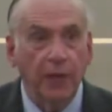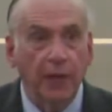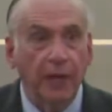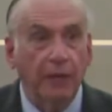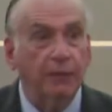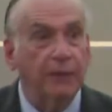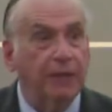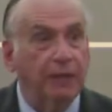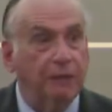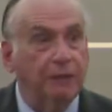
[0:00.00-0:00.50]

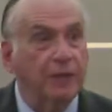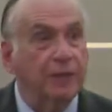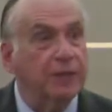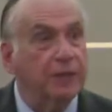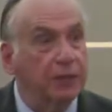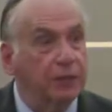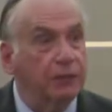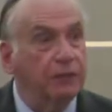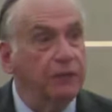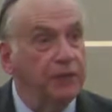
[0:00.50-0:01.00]
I would have
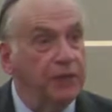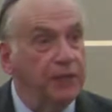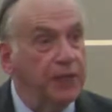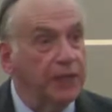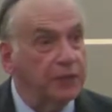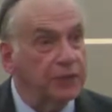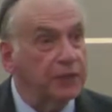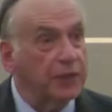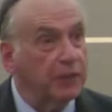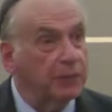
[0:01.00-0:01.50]
these little
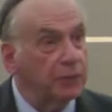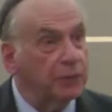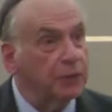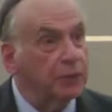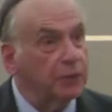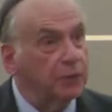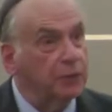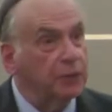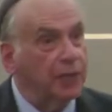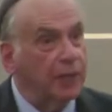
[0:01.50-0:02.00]
vignettes. I was
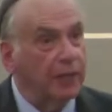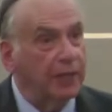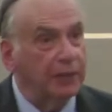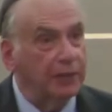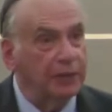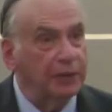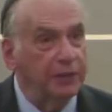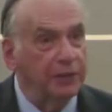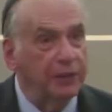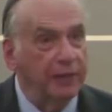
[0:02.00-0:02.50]
so
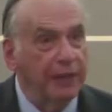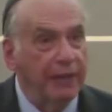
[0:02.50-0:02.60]
tired.